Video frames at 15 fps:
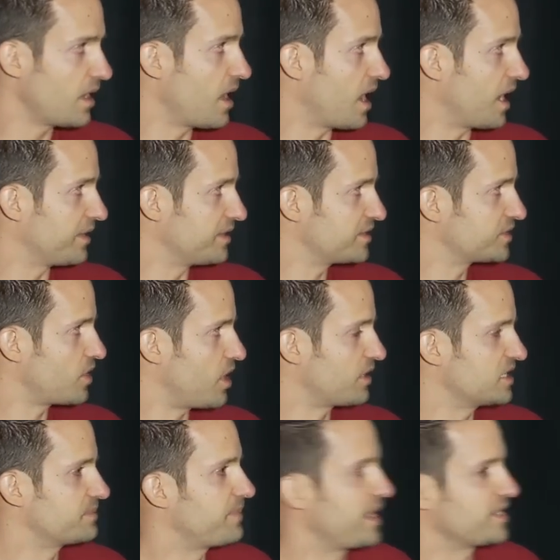This
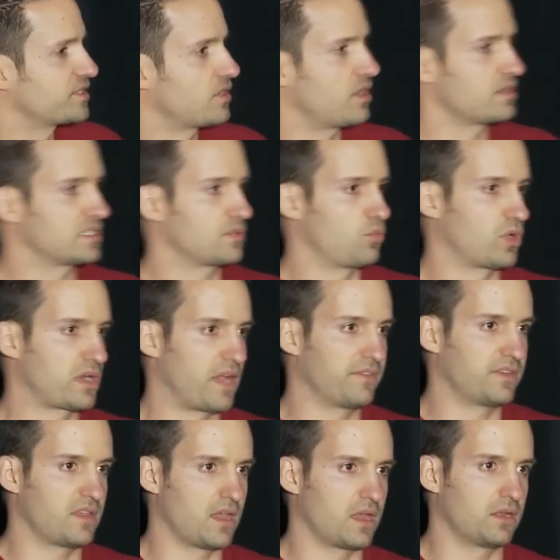talk is based on some work
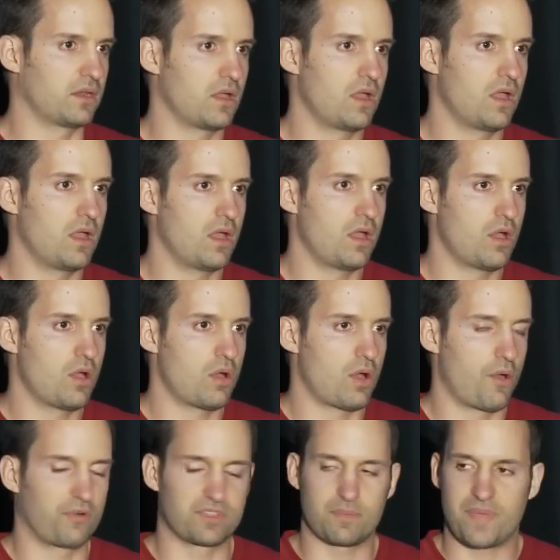I've done
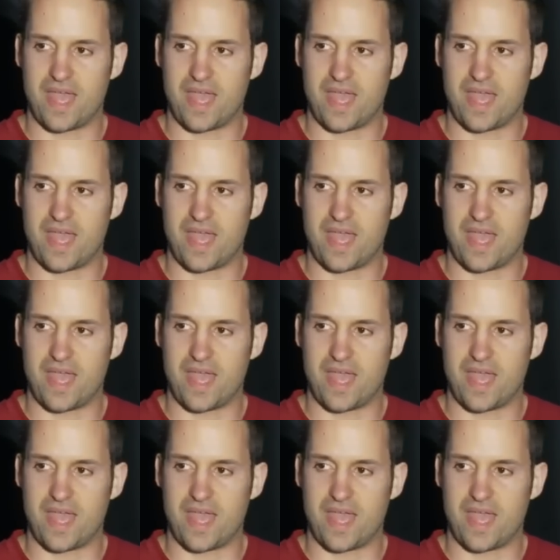over the